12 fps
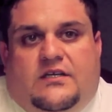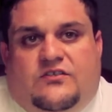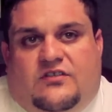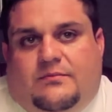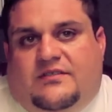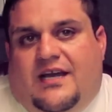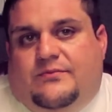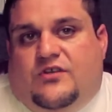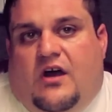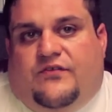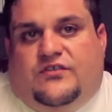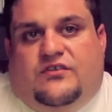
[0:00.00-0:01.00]

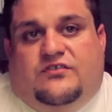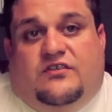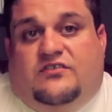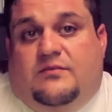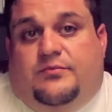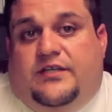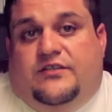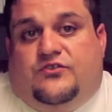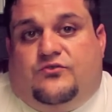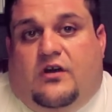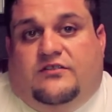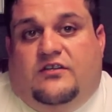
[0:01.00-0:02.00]
Sometimes officers are simply
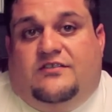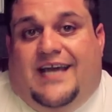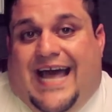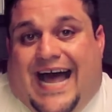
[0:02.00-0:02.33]
instructed to